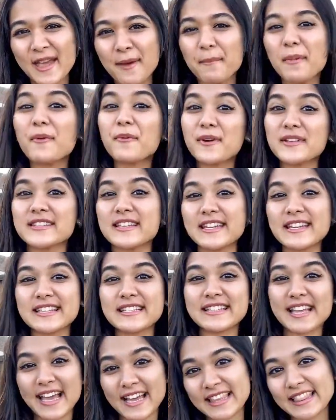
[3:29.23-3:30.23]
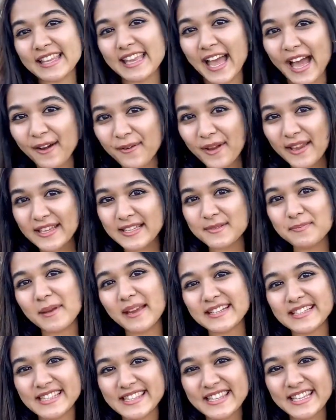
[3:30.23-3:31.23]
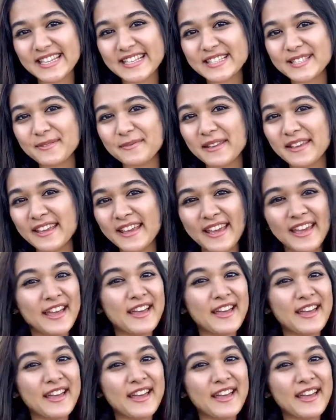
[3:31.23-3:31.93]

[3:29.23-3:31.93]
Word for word: But was it exactly how I expected things to be?